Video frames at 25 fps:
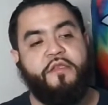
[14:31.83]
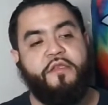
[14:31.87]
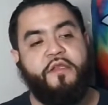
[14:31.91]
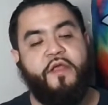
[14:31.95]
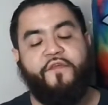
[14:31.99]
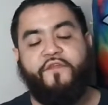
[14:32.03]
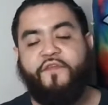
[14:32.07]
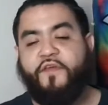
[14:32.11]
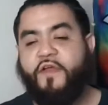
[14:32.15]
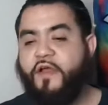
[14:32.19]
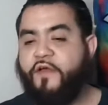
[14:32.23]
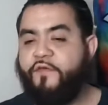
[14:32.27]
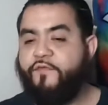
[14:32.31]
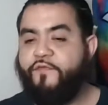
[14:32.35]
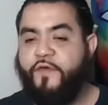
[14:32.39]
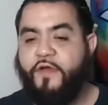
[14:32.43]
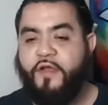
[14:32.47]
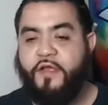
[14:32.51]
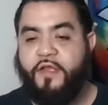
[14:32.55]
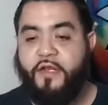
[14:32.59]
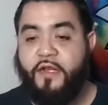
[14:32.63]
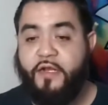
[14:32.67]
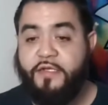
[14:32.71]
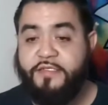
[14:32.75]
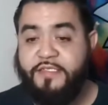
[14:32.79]
I forgot
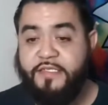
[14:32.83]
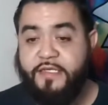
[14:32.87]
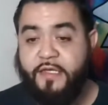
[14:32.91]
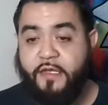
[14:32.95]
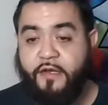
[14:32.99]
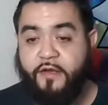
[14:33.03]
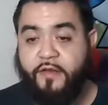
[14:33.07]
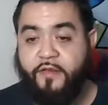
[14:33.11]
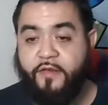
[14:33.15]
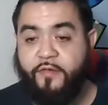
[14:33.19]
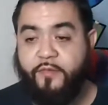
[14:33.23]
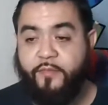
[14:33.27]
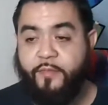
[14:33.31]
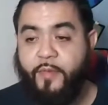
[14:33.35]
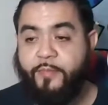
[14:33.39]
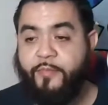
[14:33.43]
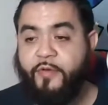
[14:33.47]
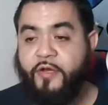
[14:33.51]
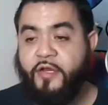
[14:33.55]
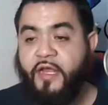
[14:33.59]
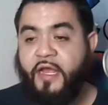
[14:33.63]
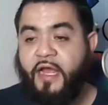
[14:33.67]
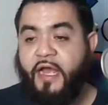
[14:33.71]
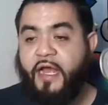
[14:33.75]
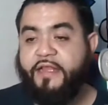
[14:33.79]
fucking. See, I don't even
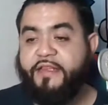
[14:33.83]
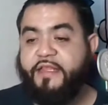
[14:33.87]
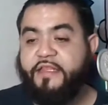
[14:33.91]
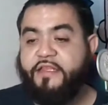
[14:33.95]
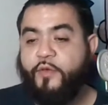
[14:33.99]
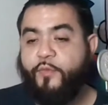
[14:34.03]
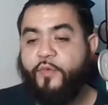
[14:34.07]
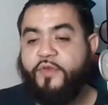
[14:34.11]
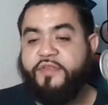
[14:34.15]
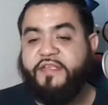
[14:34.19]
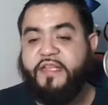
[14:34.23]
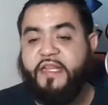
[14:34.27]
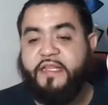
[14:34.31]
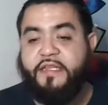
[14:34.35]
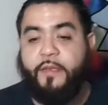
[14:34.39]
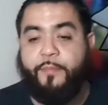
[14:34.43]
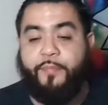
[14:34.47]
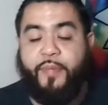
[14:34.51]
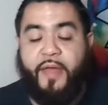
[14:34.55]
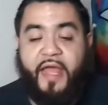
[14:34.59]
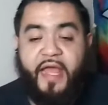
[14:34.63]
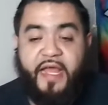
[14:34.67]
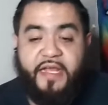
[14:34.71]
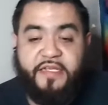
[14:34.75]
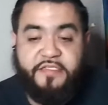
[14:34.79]
remember. I think they went to like the
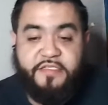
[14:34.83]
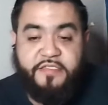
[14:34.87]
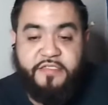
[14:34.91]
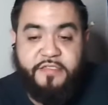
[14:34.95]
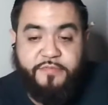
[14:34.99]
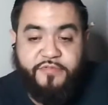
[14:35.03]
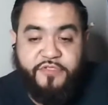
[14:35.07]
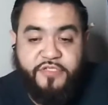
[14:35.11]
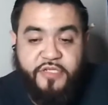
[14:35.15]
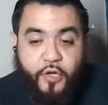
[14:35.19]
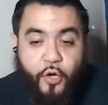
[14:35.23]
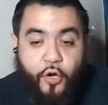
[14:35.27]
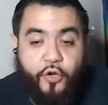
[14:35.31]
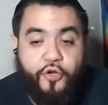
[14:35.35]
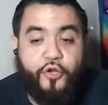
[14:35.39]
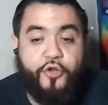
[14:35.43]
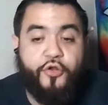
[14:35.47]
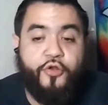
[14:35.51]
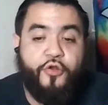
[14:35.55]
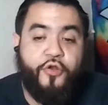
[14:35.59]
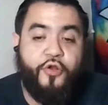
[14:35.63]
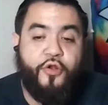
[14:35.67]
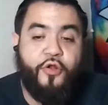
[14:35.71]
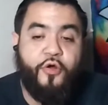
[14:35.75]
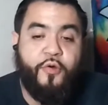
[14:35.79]
past or some shit. Oh
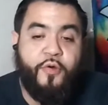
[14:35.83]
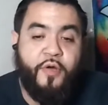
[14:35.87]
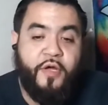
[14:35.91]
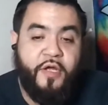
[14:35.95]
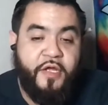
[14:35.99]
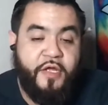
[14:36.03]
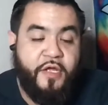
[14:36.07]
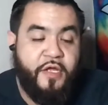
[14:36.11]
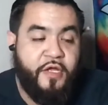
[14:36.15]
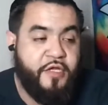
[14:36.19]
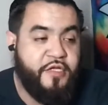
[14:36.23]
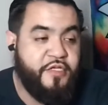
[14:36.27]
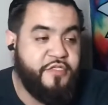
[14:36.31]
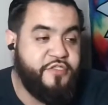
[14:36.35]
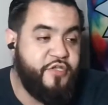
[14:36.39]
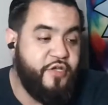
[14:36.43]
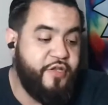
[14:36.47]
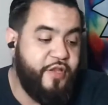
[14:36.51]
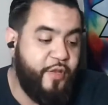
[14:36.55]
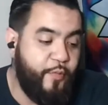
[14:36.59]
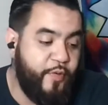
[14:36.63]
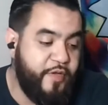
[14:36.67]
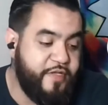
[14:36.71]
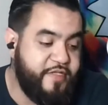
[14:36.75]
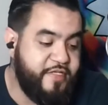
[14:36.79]
no. So
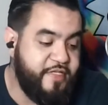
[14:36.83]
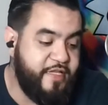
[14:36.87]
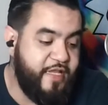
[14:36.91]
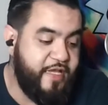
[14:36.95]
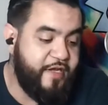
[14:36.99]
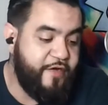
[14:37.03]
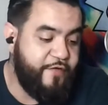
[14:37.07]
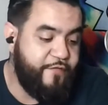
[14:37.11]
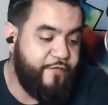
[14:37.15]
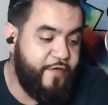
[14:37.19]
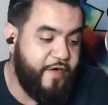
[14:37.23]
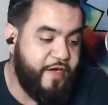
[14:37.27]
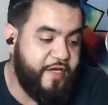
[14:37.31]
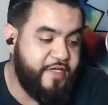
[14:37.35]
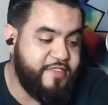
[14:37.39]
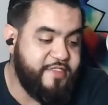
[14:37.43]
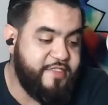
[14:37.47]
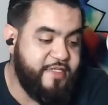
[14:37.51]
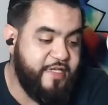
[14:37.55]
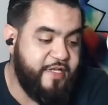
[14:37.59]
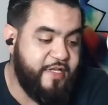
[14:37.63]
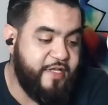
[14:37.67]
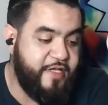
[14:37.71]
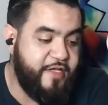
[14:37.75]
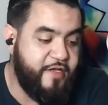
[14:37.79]
they went to like a fucking
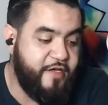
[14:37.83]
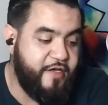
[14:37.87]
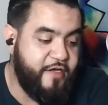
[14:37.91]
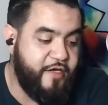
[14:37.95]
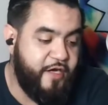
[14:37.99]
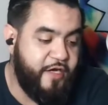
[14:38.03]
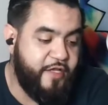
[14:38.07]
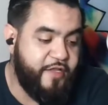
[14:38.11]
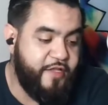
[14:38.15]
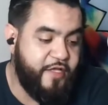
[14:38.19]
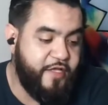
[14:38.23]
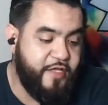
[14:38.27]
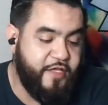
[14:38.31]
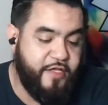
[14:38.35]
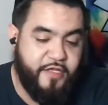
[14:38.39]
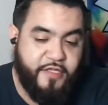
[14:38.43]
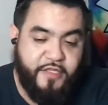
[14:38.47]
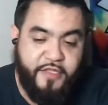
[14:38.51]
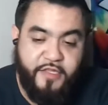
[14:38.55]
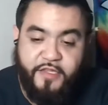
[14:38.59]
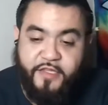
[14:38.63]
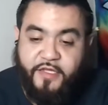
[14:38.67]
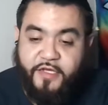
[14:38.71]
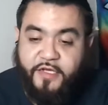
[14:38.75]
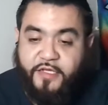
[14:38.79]
city, the
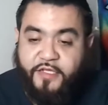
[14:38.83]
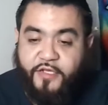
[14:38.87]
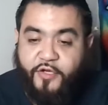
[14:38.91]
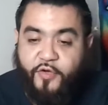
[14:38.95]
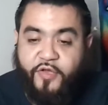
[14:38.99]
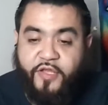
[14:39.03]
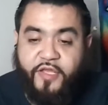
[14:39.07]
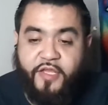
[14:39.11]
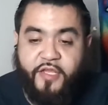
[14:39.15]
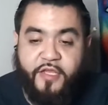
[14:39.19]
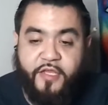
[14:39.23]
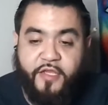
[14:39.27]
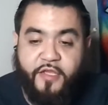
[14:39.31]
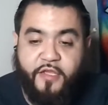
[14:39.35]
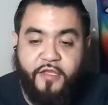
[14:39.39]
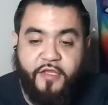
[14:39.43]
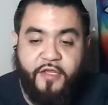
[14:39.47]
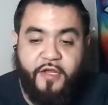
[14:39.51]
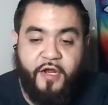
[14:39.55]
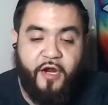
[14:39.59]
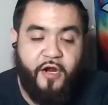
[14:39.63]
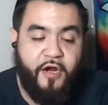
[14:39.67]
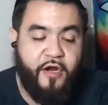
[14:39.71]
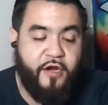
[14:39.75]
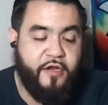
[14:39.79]
Yoki
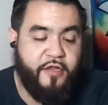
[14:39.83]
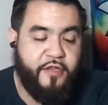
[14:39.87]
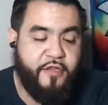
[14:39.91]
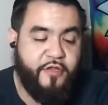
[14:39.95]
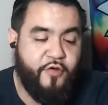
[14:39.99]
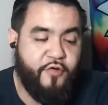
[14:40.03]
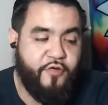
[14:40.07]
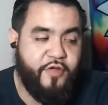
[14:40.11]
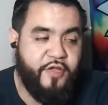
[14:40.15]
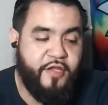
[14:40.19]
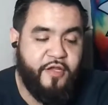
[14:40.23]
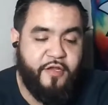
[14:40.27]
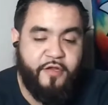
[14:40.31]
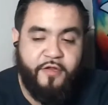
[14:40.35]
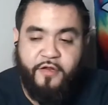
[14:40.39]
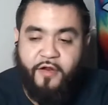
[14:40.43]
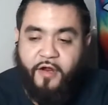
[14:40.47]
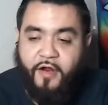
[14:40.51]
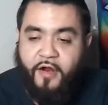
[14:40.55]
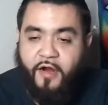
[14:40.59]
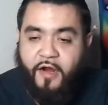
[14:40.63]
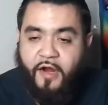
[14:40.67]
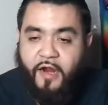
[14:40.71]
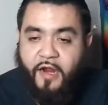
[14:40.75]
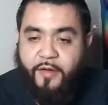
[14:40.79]

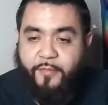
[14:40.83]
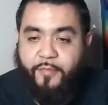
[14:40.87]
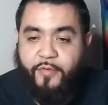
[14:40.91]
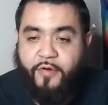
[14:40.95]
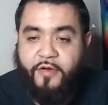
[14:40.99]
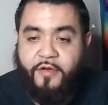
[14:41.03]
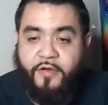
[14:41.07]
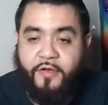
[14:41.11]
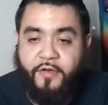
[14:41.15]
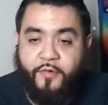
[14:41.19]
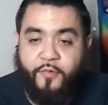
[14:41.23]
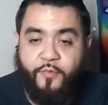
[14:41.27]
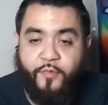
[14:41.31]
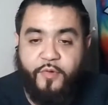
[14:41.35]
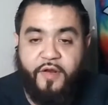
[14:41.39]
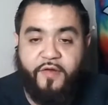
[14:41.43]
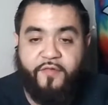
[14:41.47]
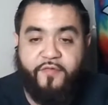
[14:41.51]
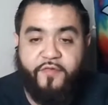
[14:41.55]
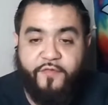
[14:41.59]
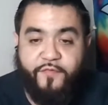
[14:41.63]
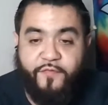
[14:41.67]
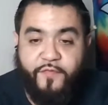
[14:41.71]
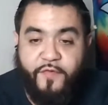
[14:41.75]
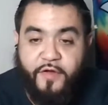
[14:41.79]
Kahibra,
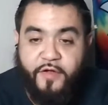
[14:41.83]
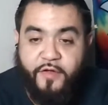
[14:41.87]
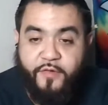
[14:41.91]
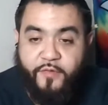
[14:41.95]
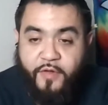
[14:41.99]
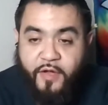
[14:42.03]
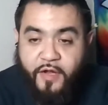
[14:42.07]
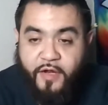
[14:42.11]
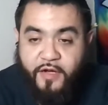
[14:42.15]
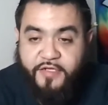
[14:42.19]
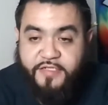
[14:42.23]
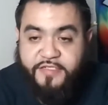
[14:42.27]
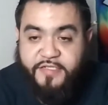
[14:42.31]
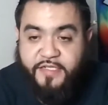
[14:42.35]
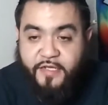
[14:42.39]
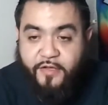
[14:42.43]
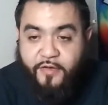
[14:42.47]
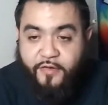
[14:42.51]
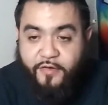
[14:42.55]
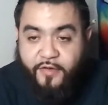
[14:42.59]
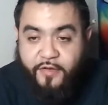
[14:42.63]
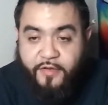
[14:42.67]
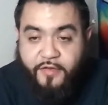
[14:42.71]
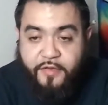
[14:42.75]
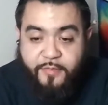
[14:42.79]
whatever the fuck. How you say it?
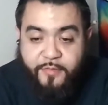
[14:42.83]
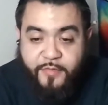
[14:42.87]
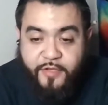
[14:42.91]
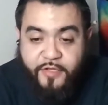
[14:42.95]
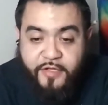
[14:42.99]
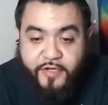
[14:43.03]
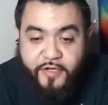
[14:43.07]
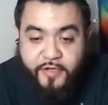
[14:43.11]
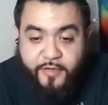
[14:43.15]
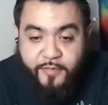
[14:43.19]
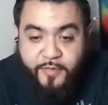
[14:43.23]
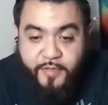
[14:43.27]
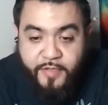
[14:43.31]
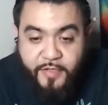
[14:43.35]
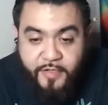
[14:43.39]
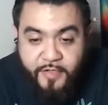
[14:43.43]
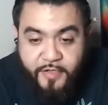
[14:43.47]
Hold on, let me look it up.